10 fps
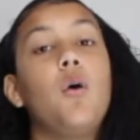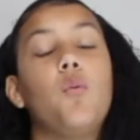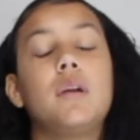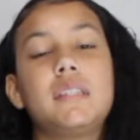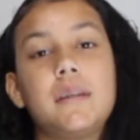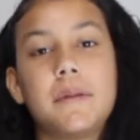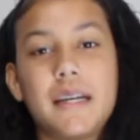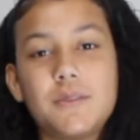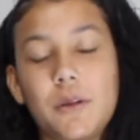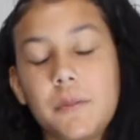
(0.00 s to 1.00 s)
What is up,
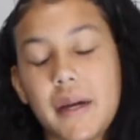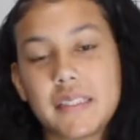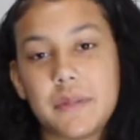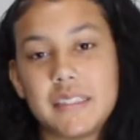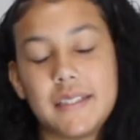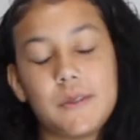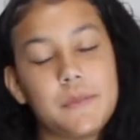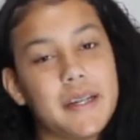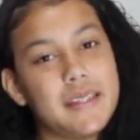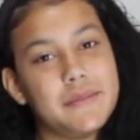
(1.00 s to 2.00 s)
guys? Welcome back to my channel.
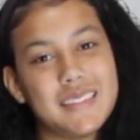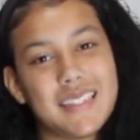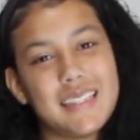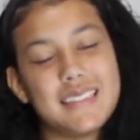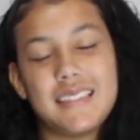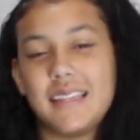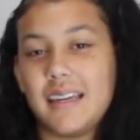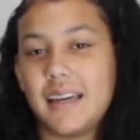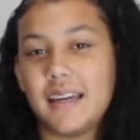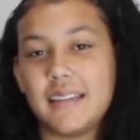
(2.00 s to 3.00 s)
My name is Leslie
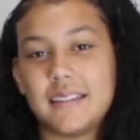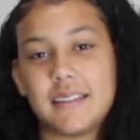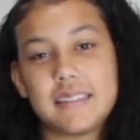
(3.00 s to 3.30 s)
and